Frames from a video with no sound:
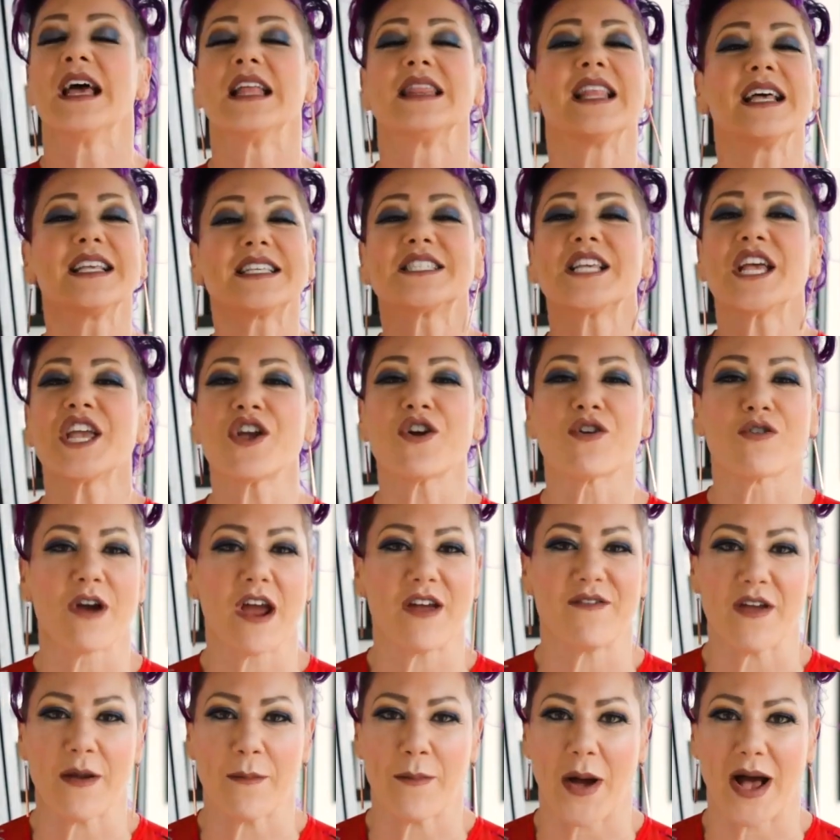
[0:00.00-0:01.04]
Let's say you're
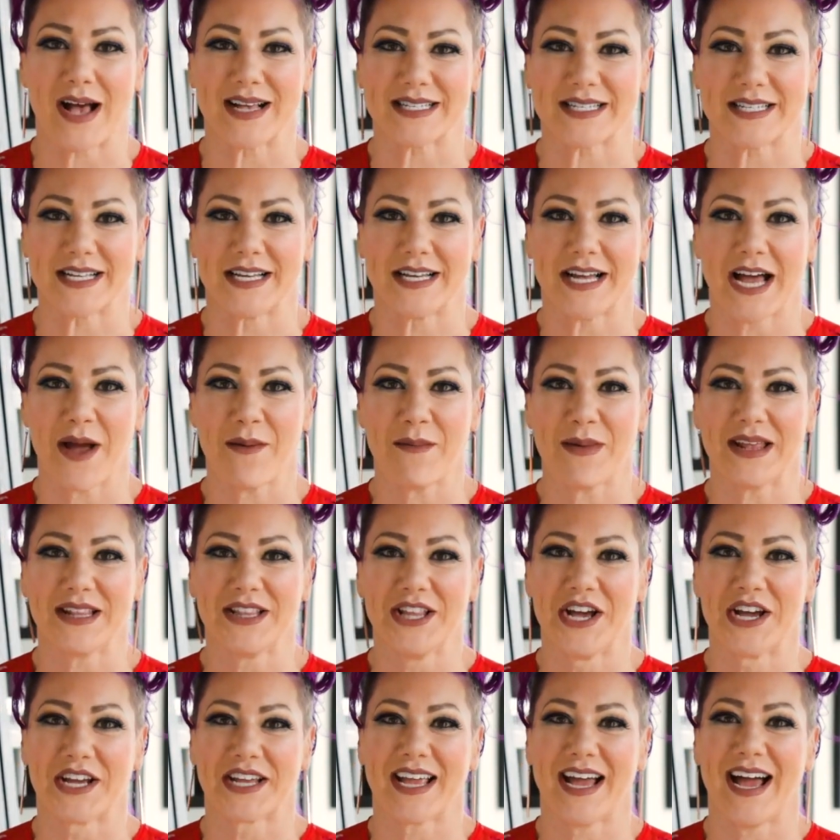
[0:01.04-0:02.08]
craving pasta. I mean,
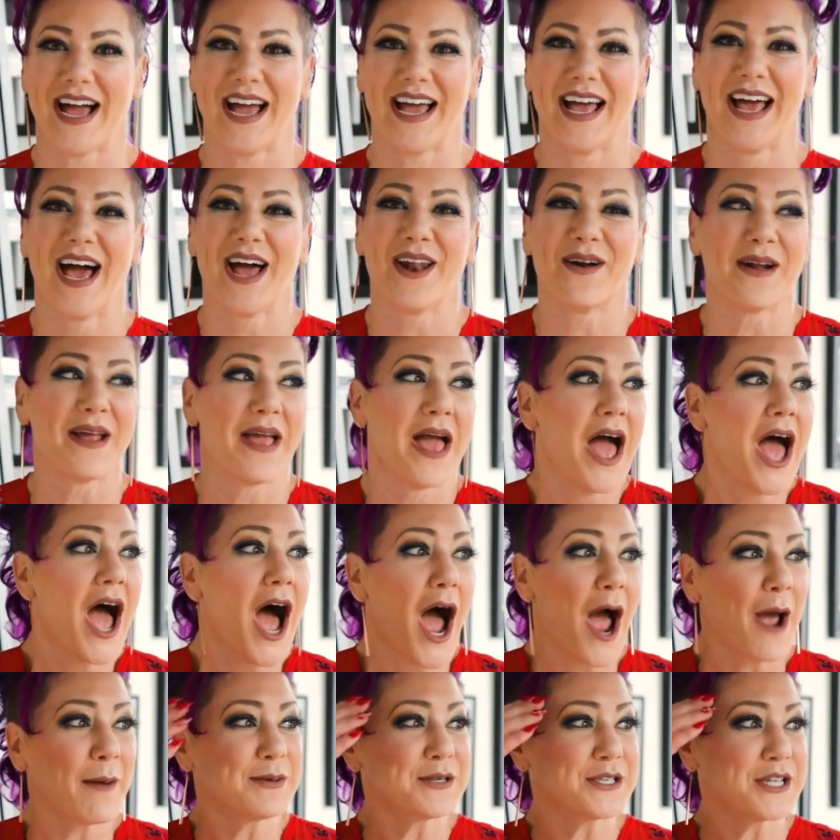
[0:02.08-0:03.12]
look, I don't,
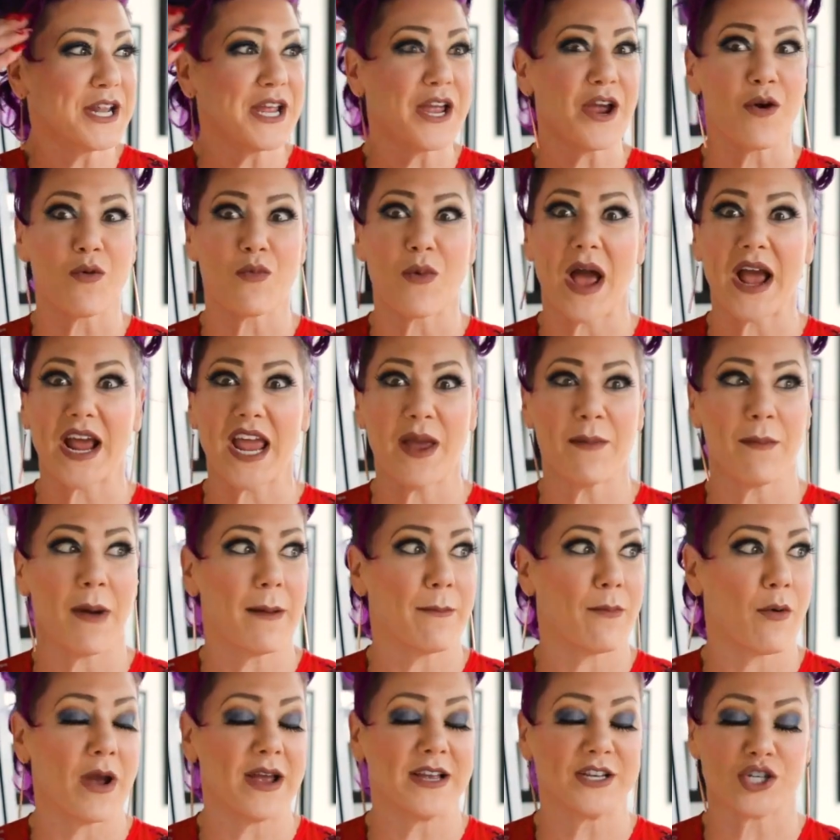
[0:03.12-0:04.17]
I'm sitting here racking
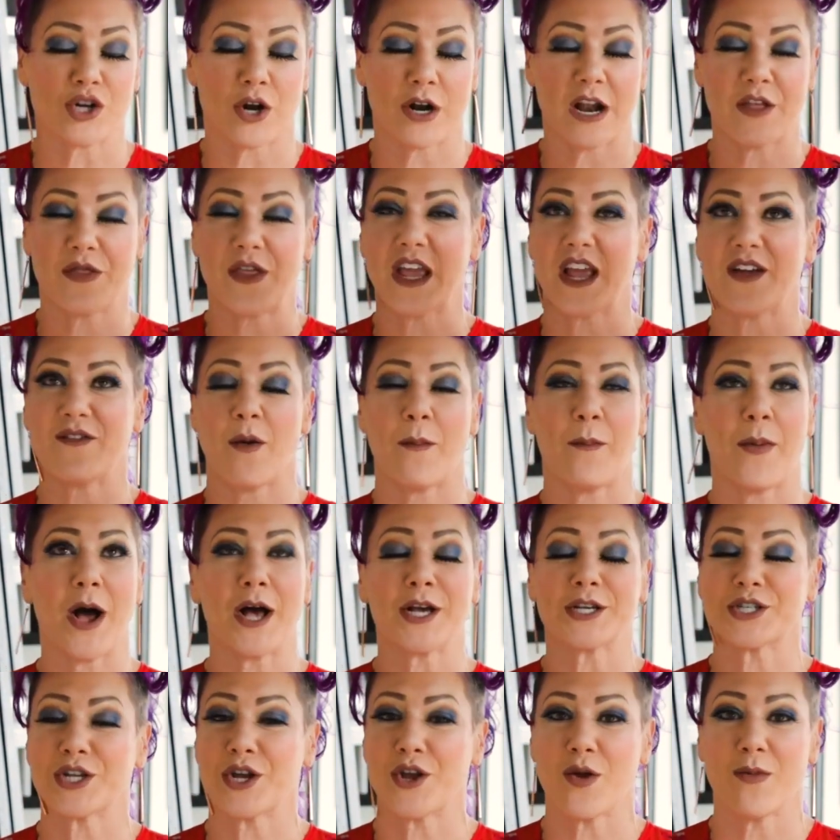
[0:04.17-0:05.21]
my brains trying to think of a
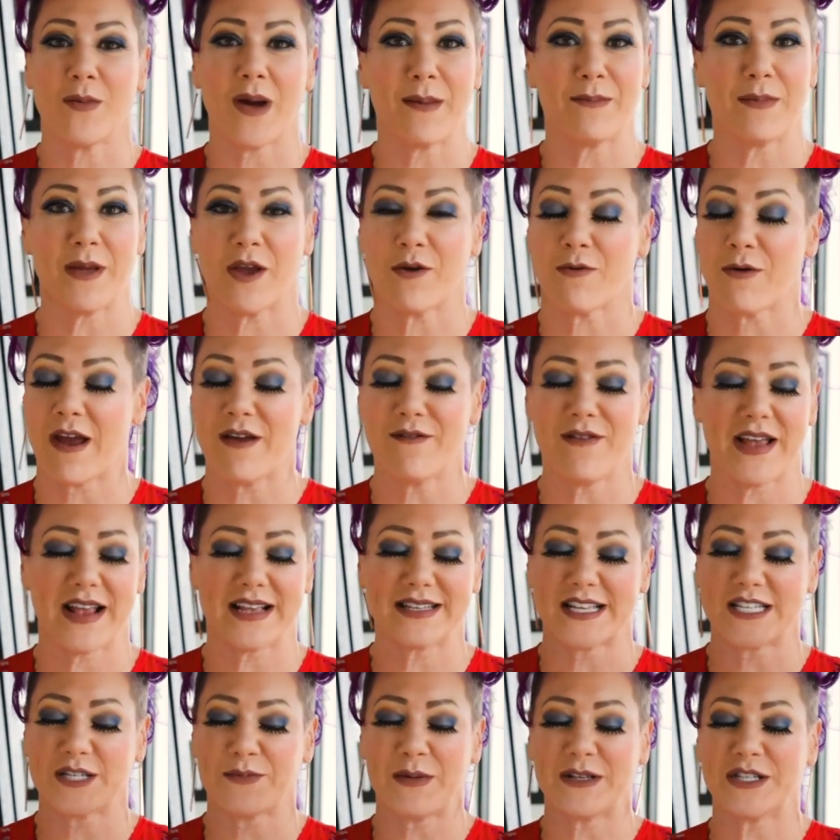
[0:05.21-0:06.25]
pasta you might be craving
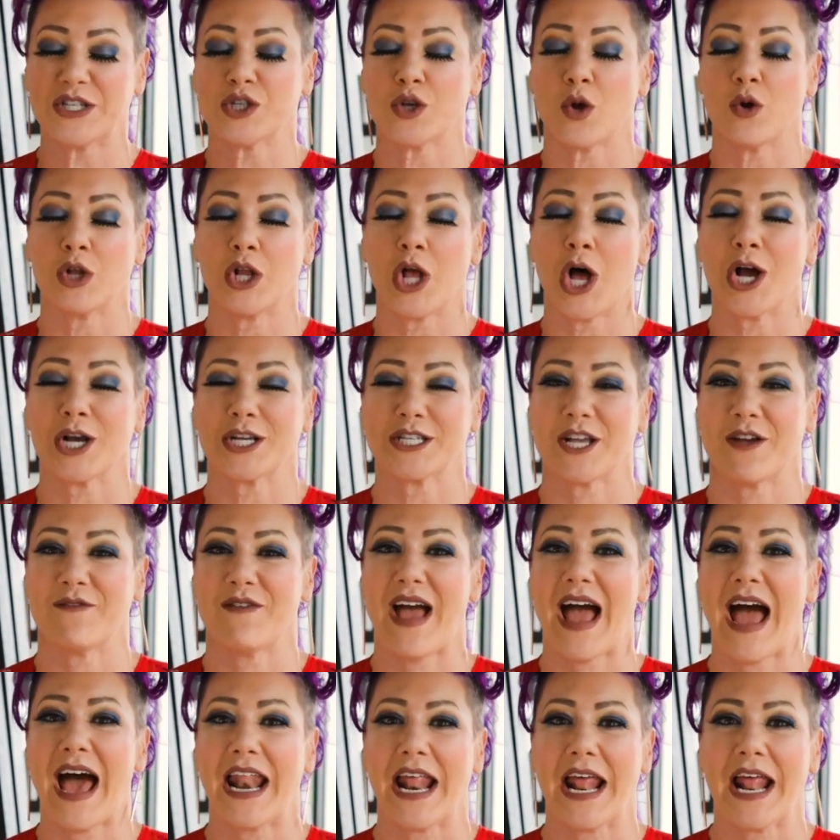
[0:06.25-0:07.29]
because it's been so long since
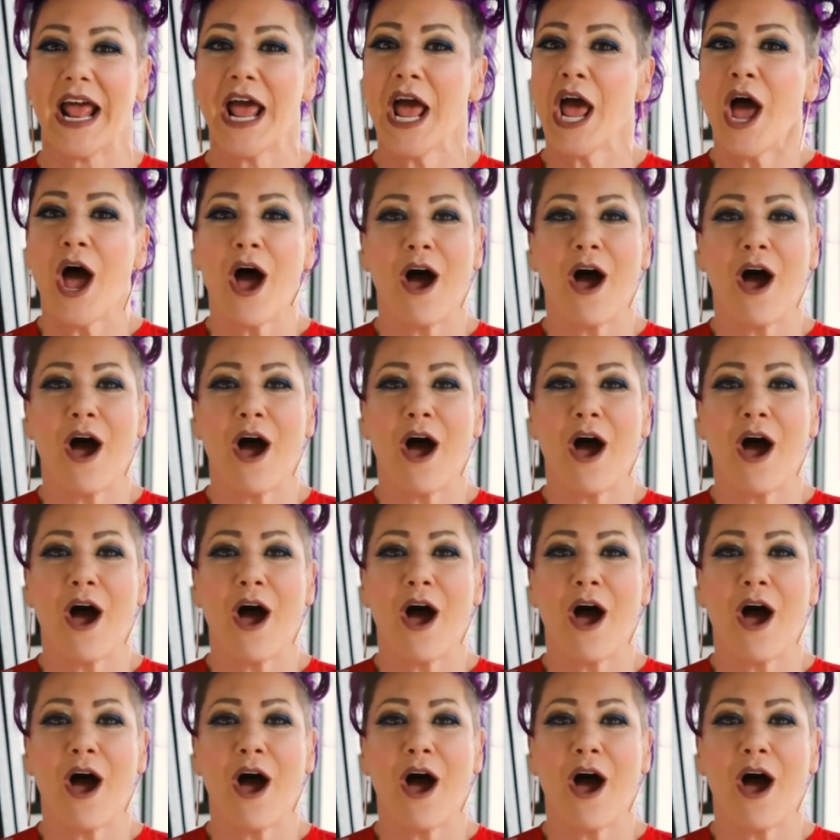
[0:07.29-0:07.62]
I've had it.